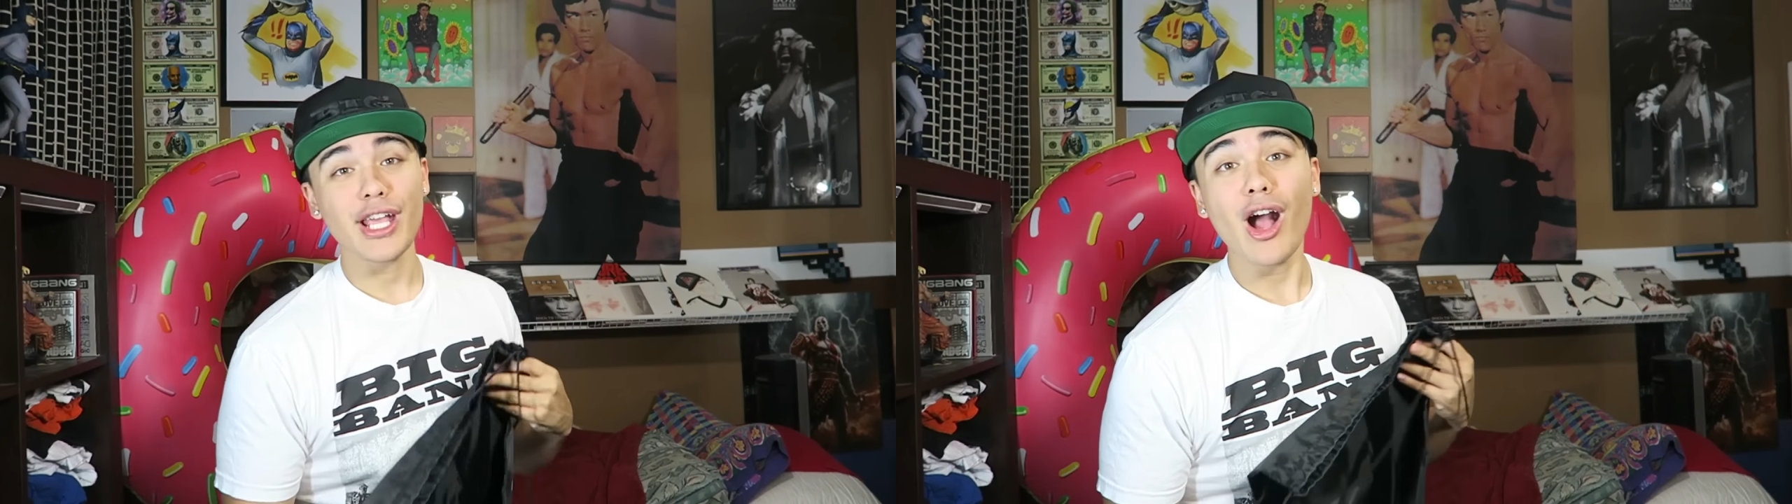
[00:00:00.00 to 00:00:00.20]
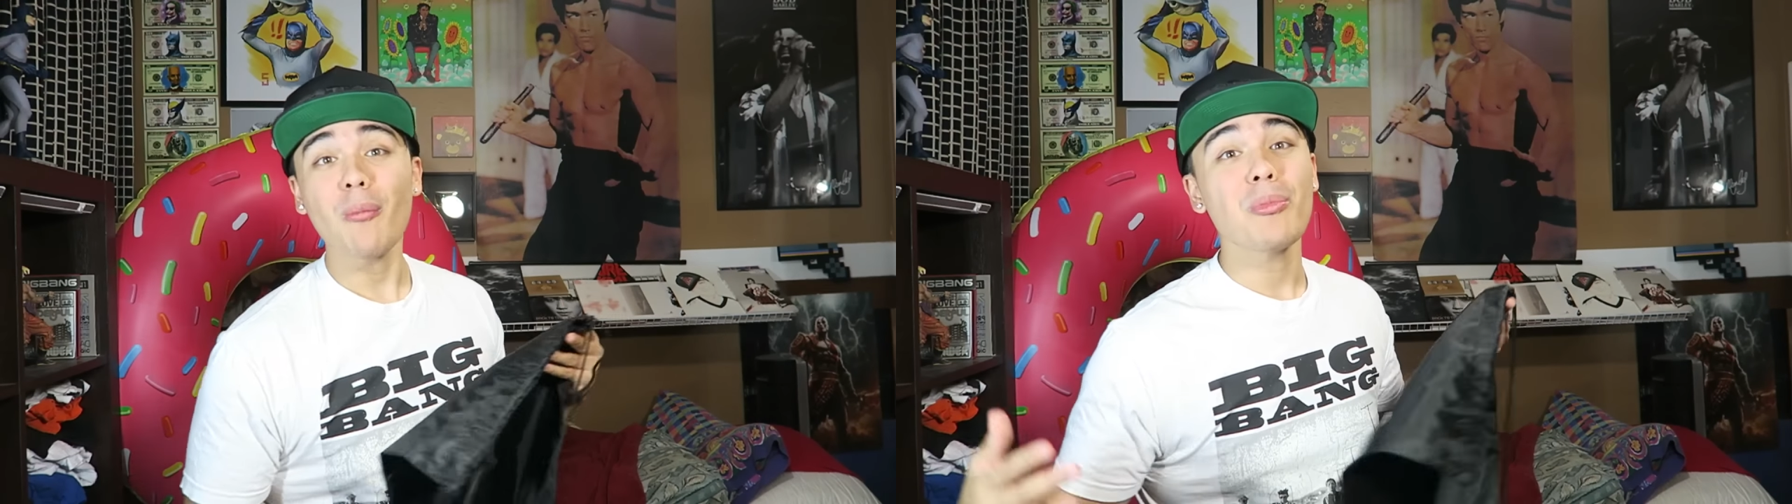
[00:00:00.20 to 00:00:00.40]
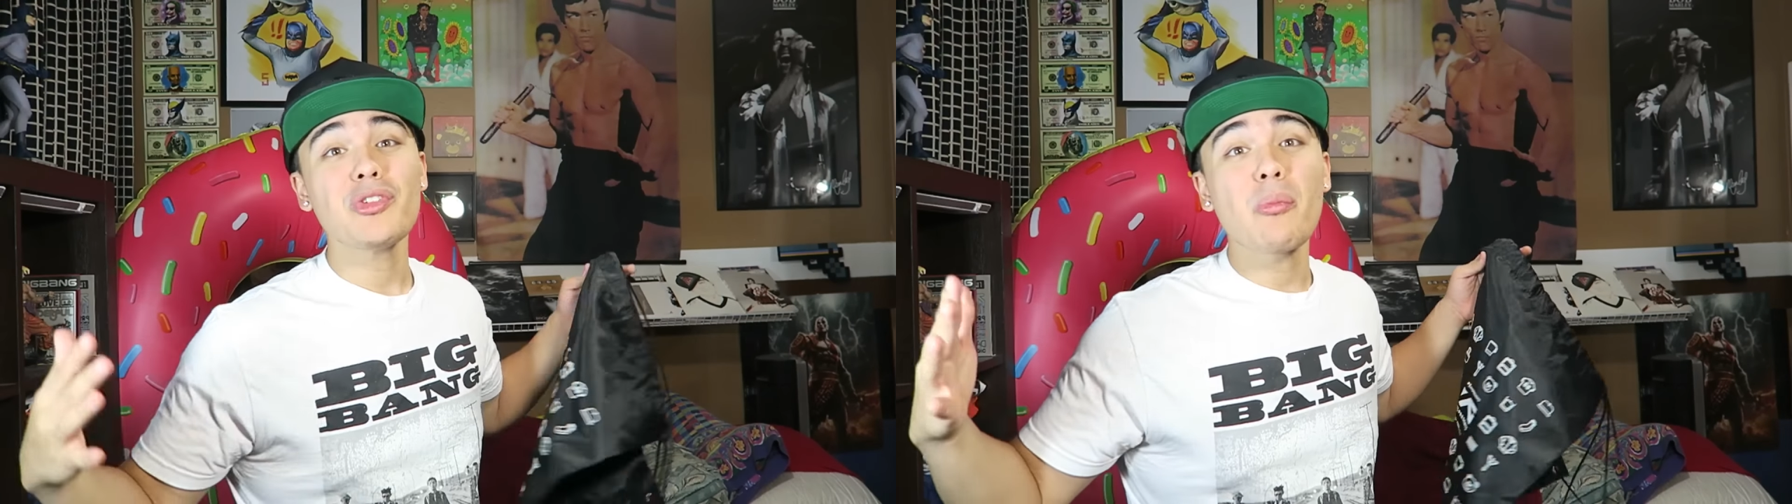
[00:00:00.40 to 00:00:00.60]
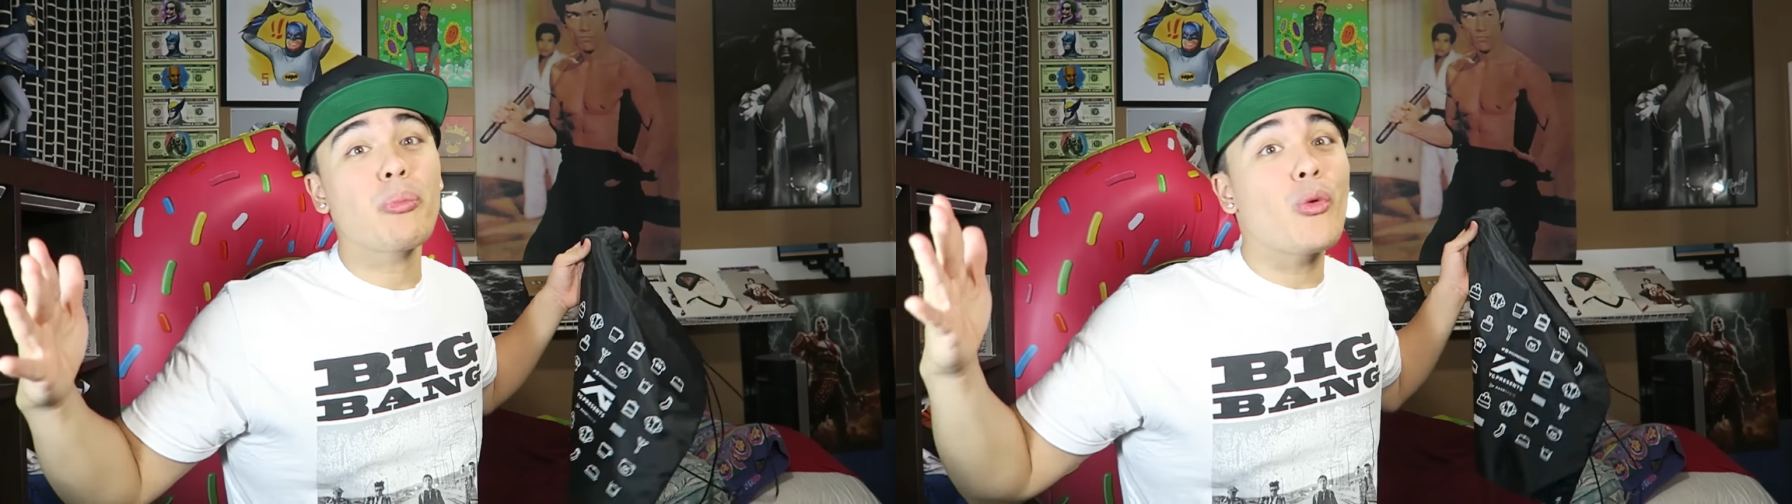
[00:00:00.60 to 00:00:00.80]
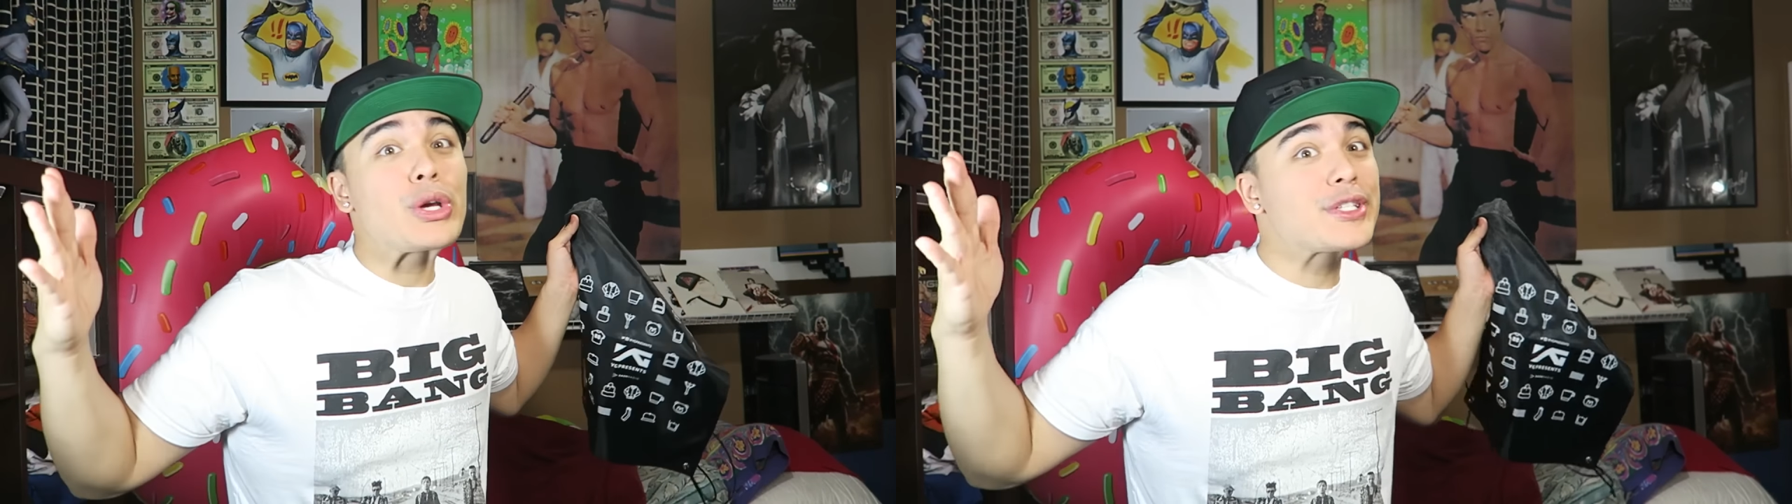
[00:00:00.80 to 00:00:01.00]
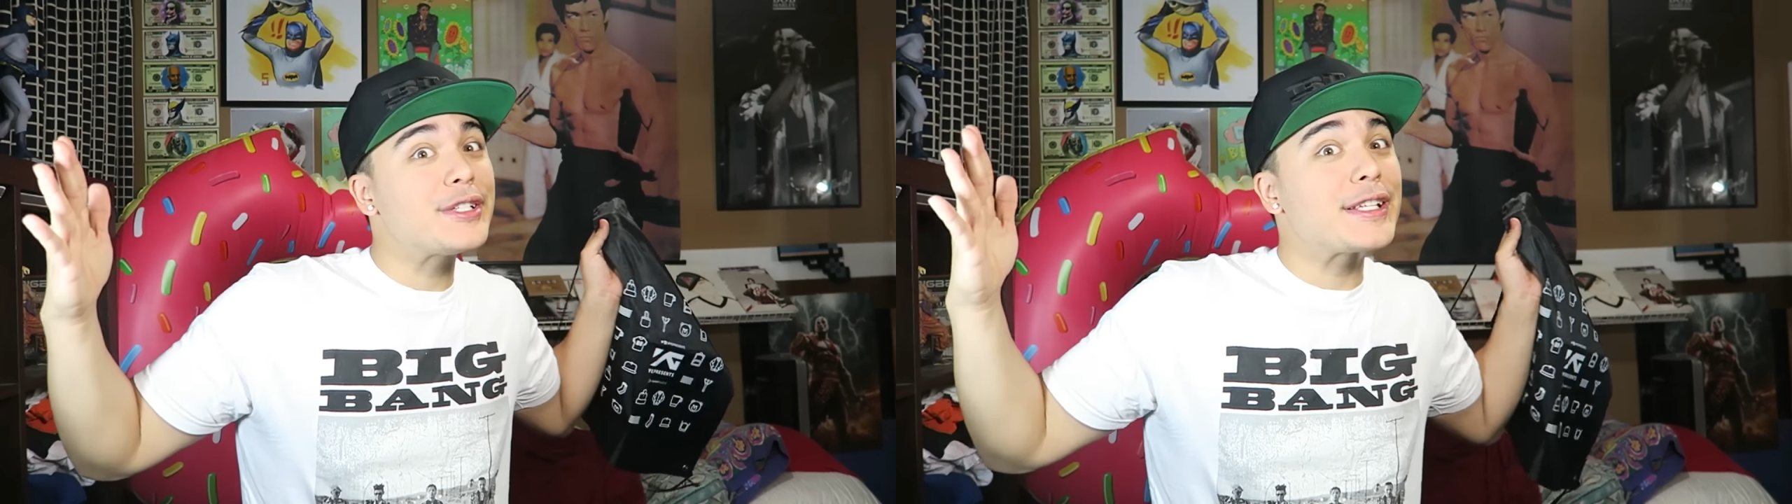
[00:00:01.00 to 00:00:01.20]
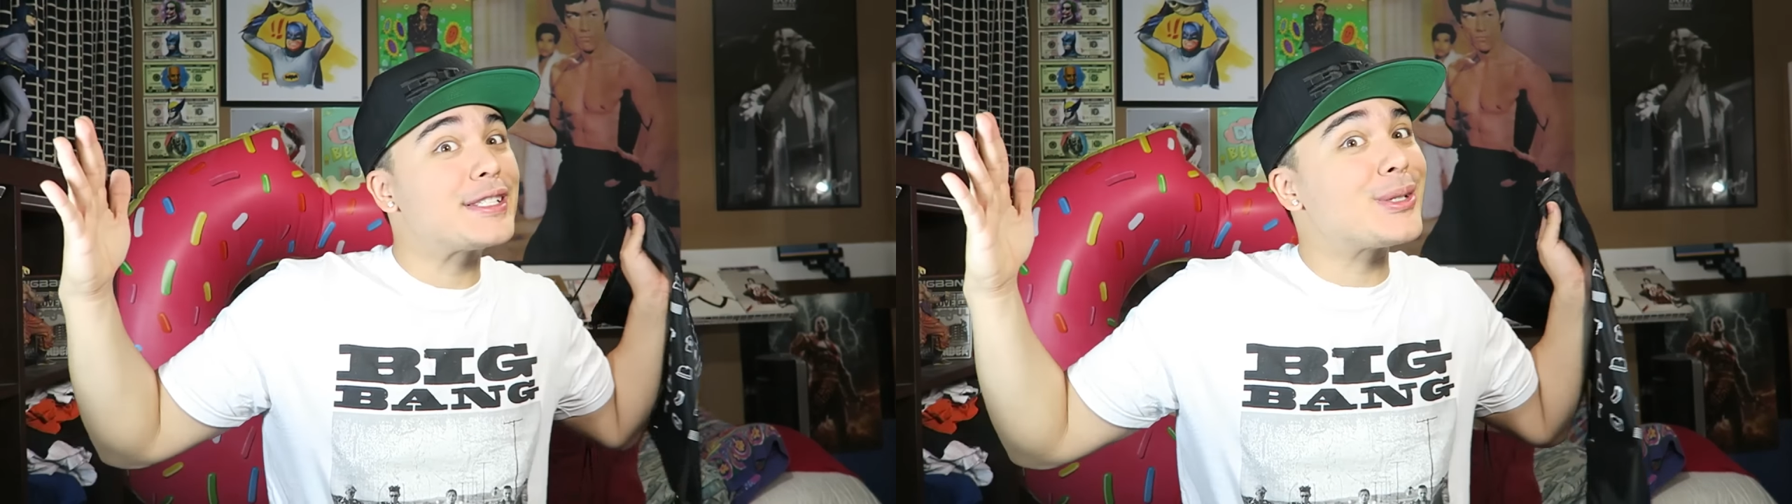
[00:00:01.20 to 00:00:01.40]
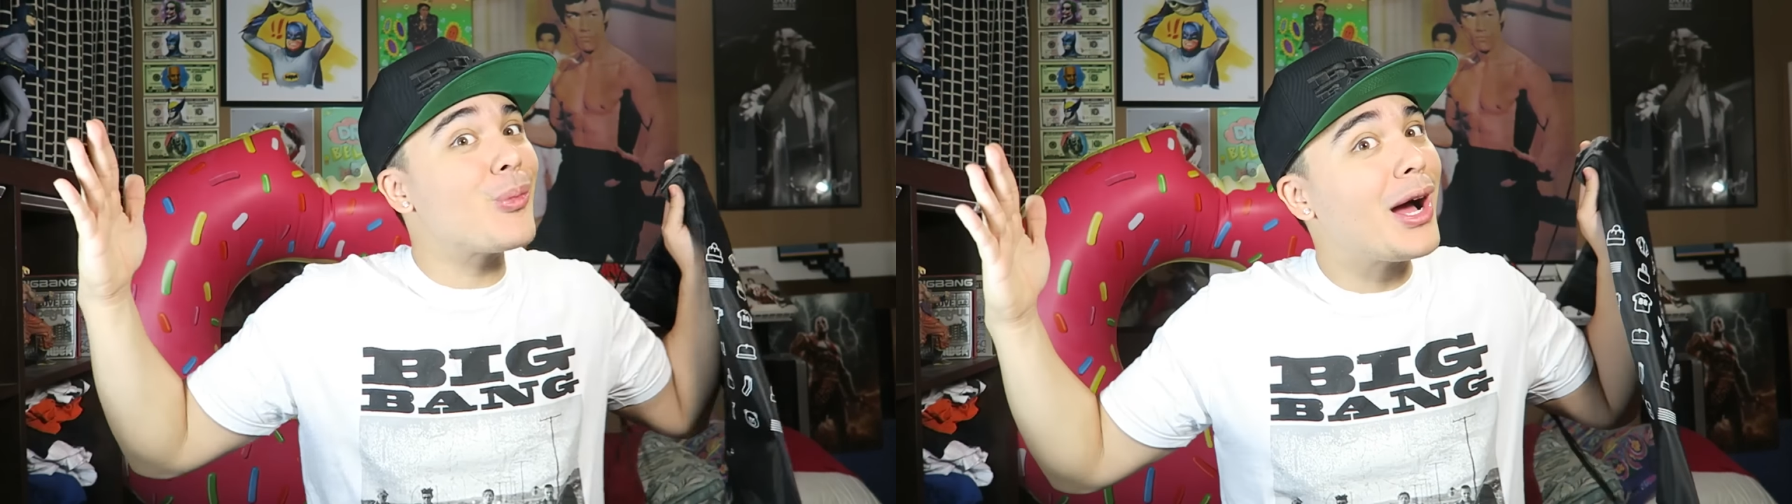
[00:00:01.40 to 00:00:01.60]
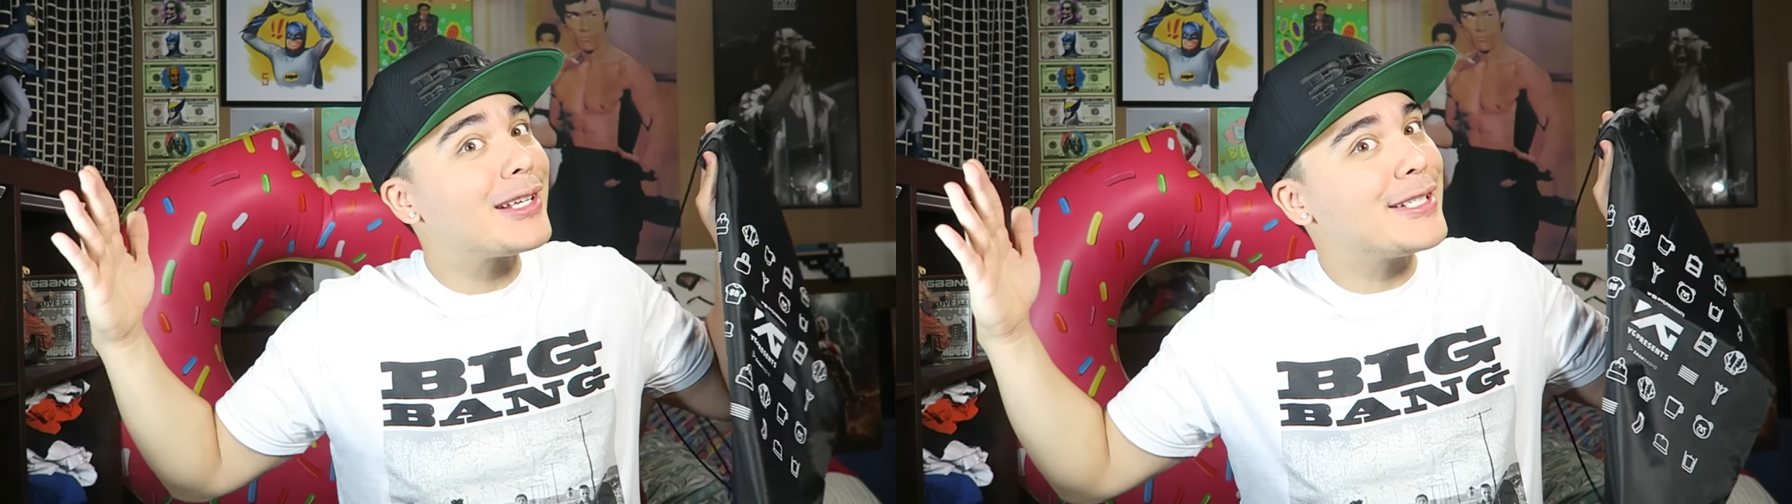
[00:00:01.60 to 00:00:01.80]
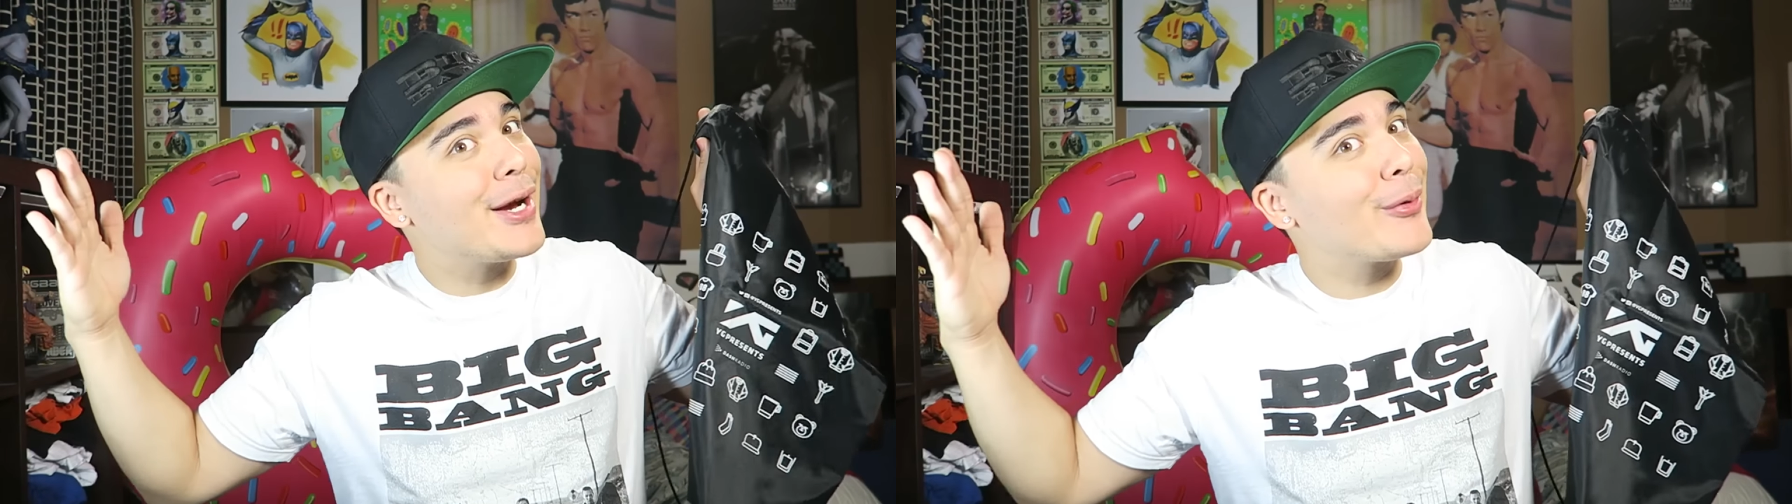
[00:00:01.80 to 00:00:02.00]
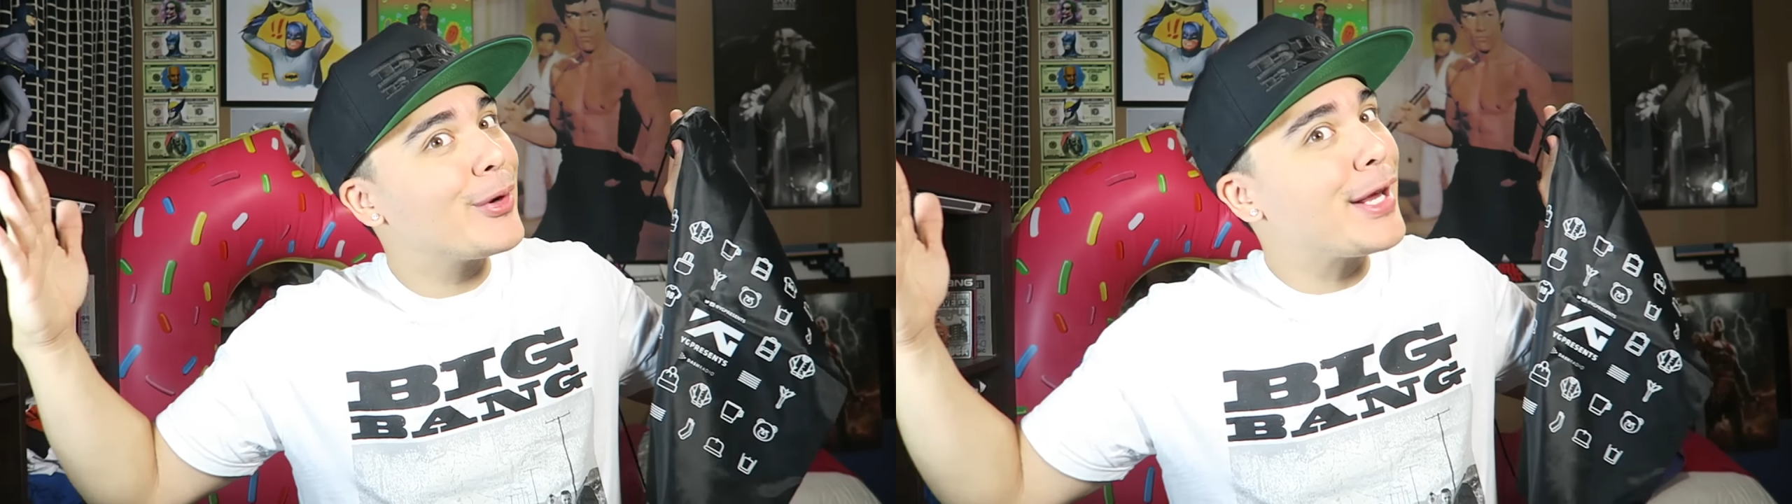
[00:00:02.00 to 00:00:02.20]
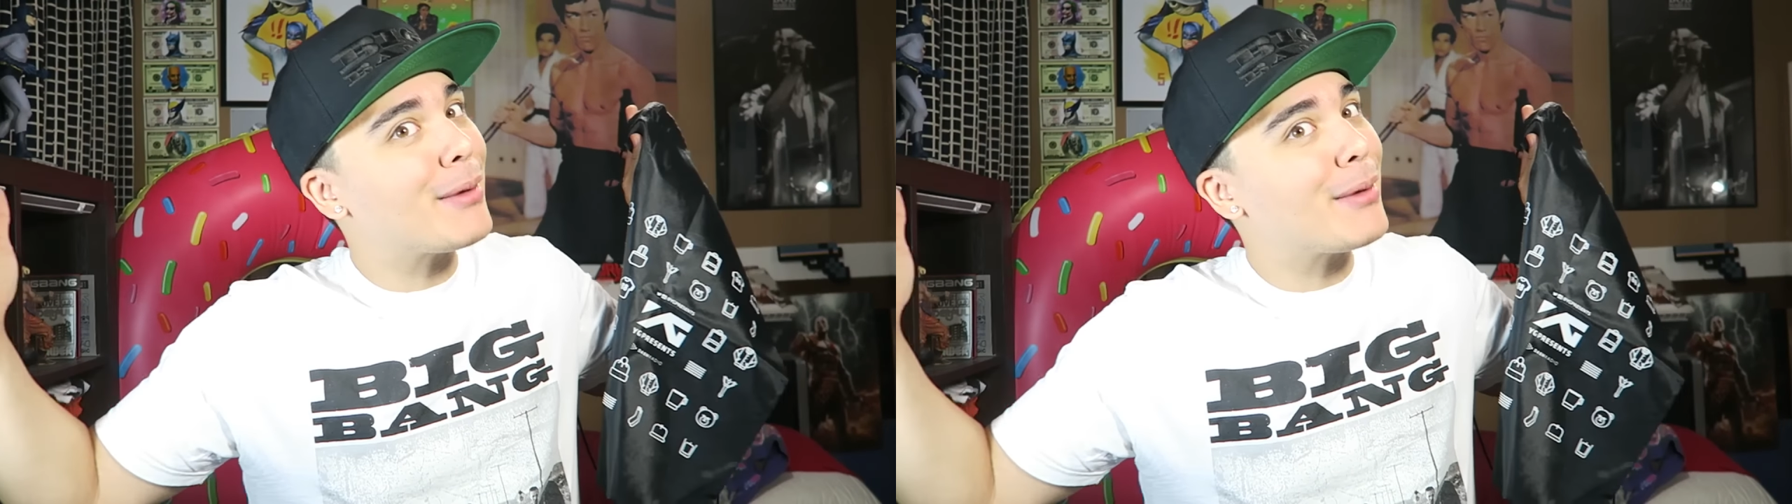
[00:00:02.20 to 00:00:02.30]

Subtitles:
Y'all, your boy's connected to YG already.